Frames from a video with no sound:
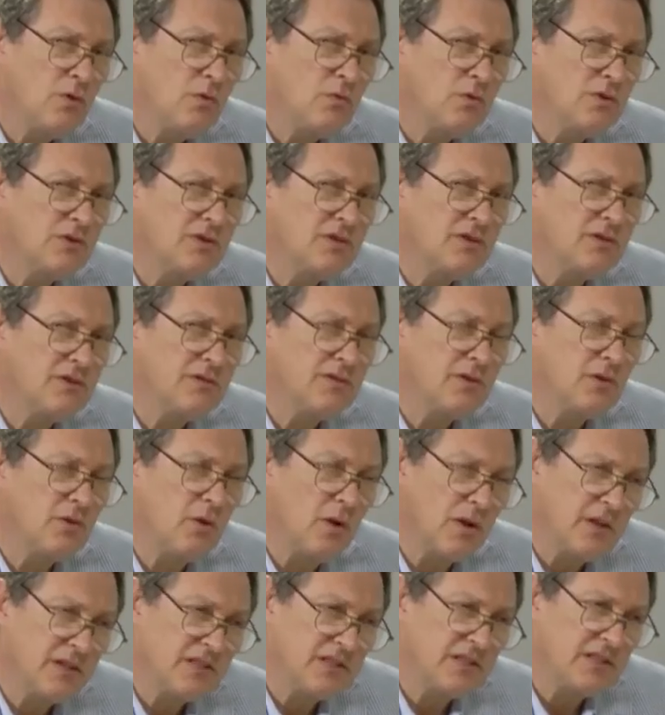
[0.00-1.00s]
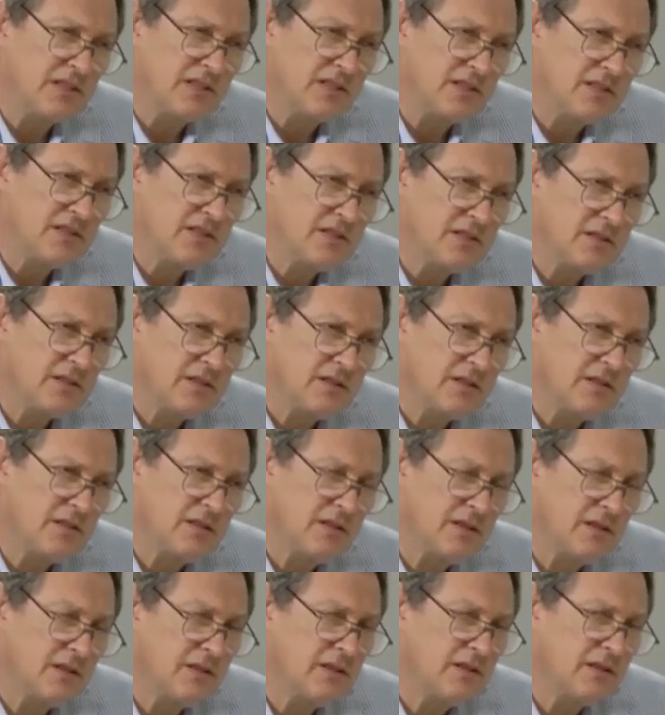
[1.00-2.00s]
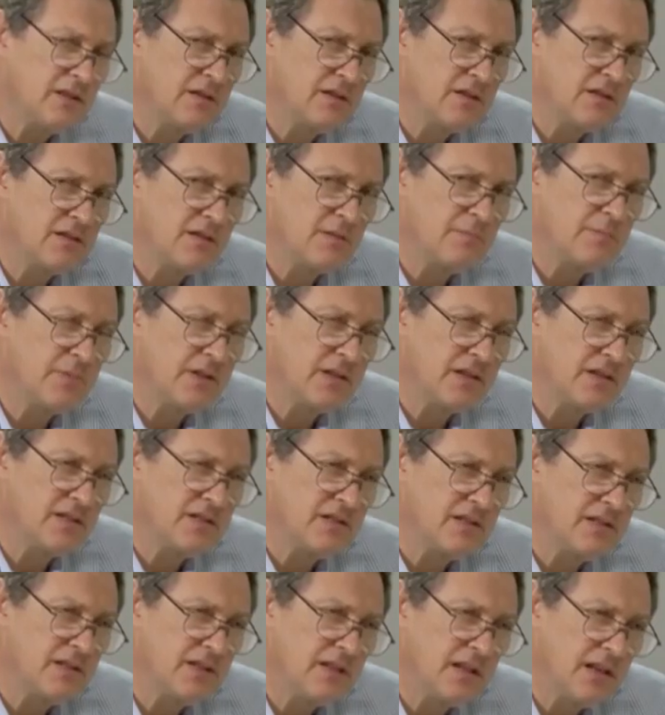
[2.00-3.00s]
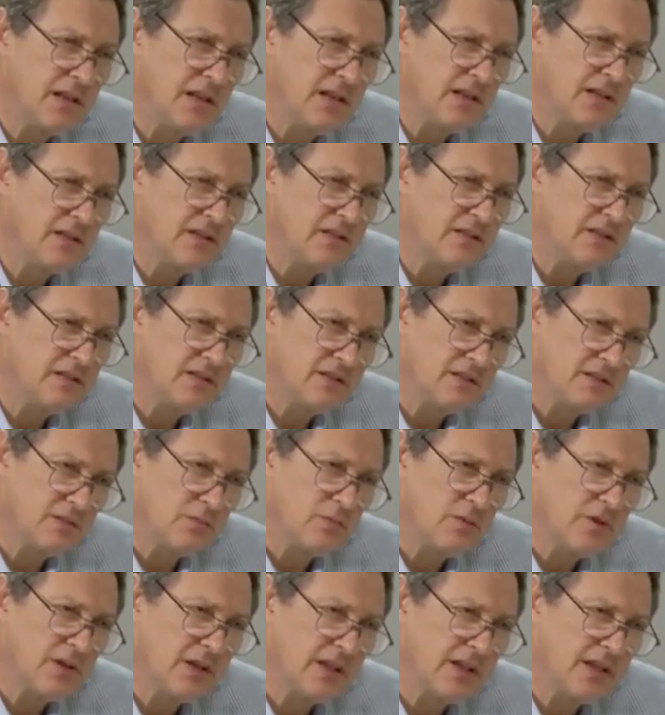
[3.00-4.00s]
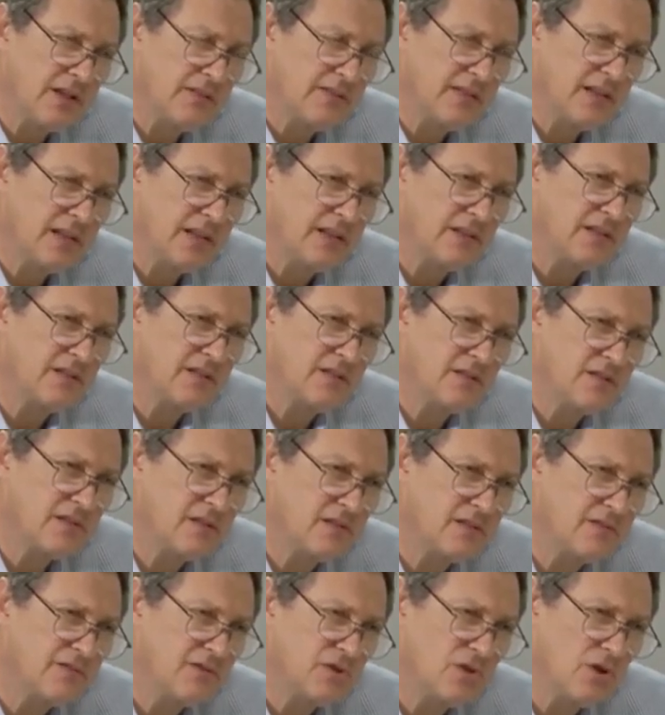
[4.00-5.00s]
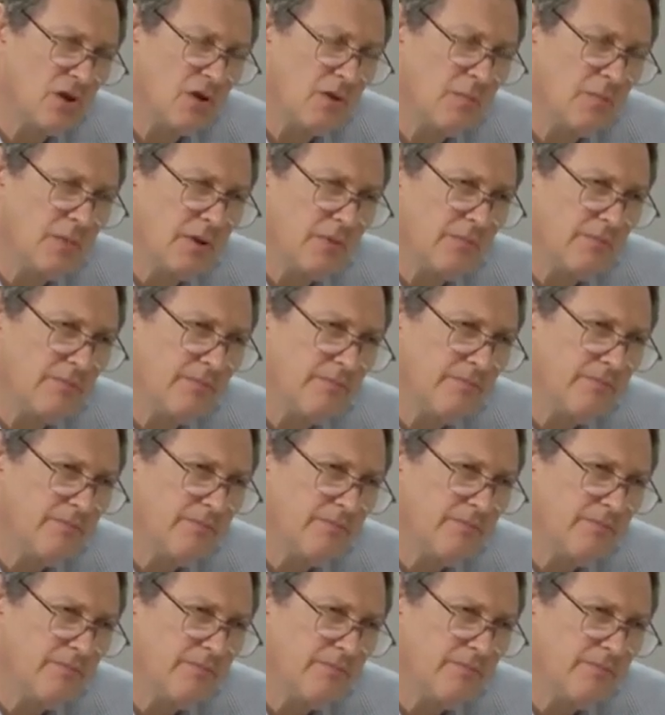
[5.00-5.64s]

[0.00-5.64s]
What sort of qualities does a person need to work in that sort of job?